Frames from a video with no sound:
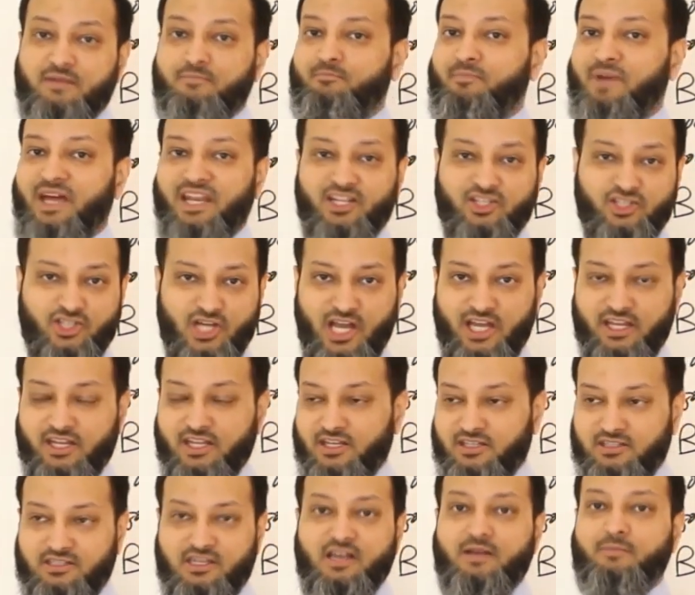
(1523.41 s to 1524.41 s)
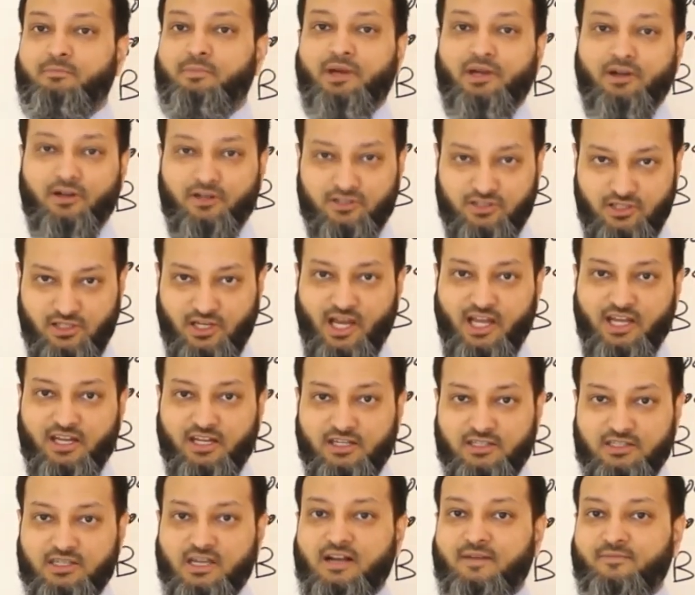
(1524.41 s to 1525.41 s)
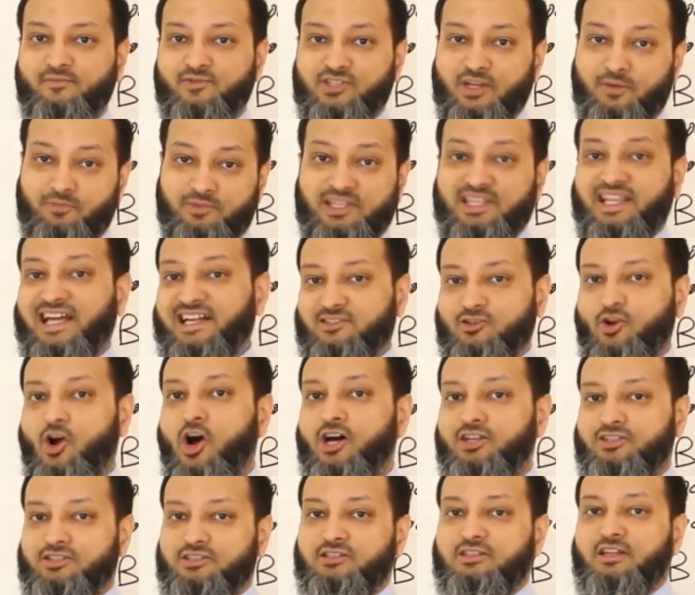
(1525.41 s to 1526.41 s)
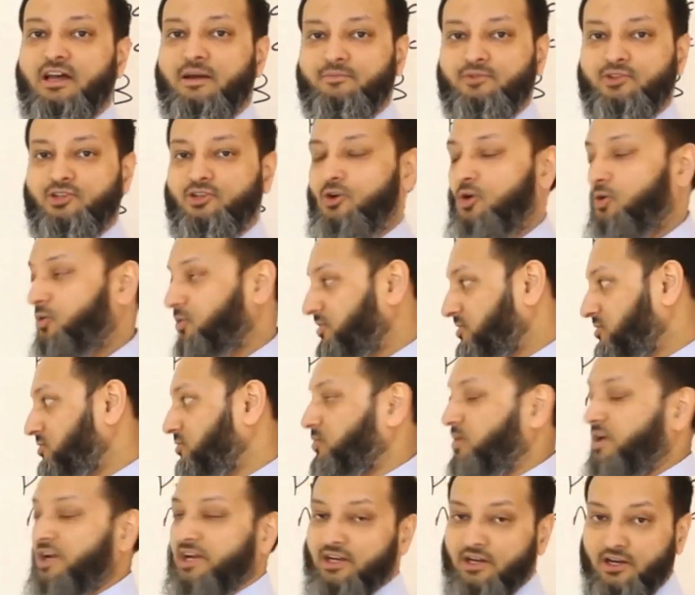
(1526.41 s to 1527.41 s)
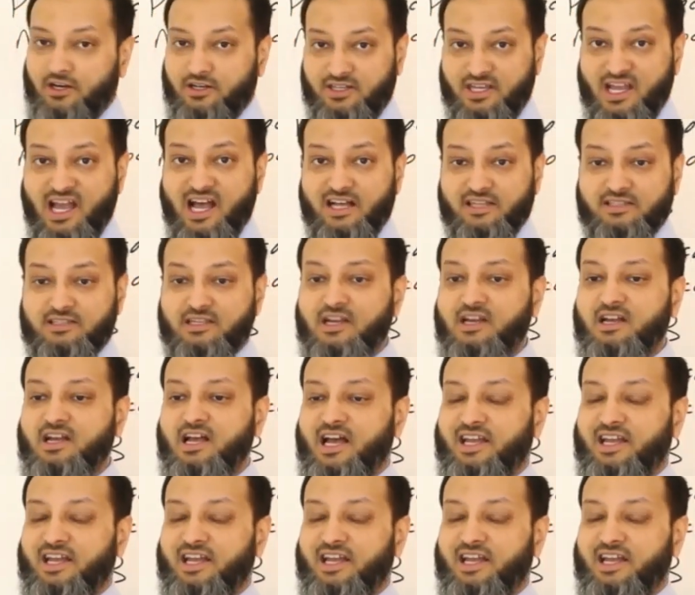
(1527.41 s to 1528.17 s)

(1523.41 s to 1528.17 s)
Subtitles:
meningitis, peritonitis, something that's causing them to go into ARDS,